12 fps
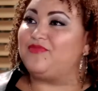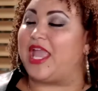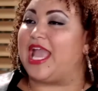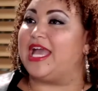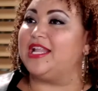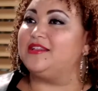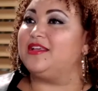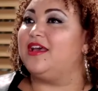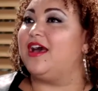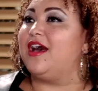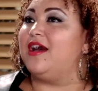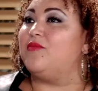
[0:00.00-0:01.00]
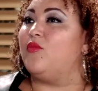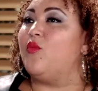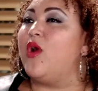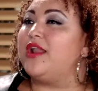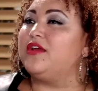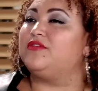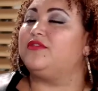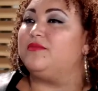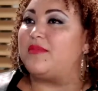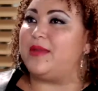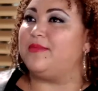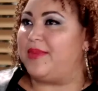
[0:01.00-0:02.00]
And um, one of
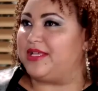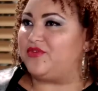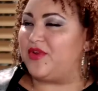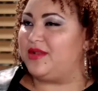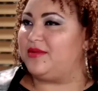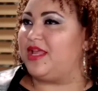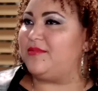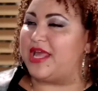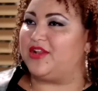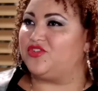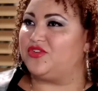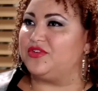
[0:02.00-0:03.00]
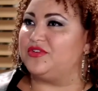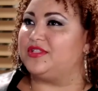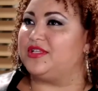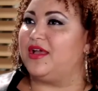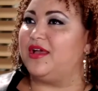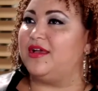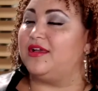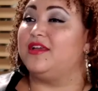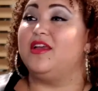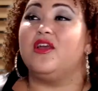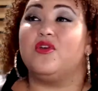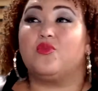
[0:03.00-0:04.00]
my best friend and managers, uh,
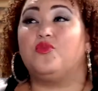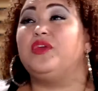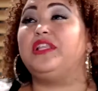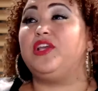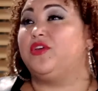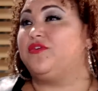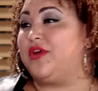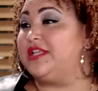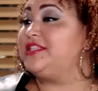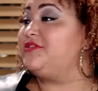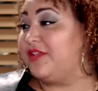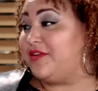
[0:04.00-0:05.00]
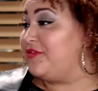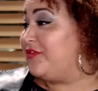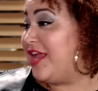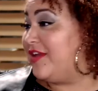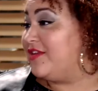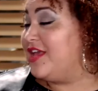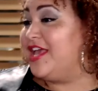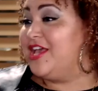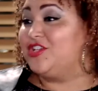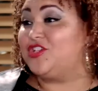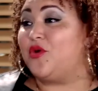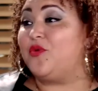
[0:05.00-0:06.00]
really good friends, is Flavor Flav.
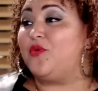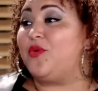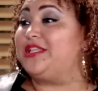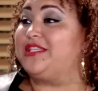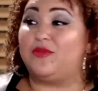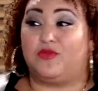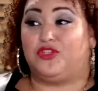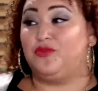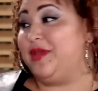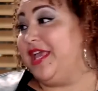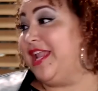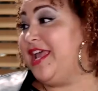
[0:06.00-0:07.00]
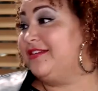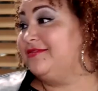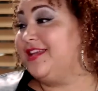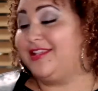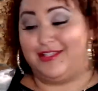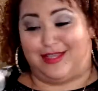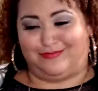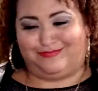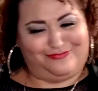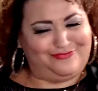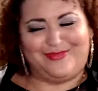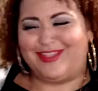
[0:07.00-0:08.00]
So we said, "Would you be in it?" He said.
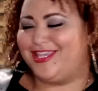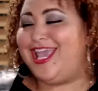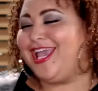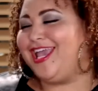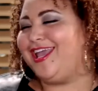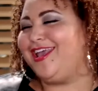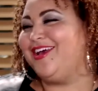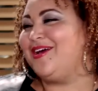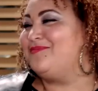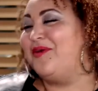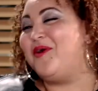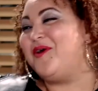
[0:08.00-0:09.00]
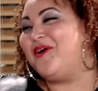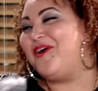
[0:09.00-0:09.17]
Yeah, He's in it.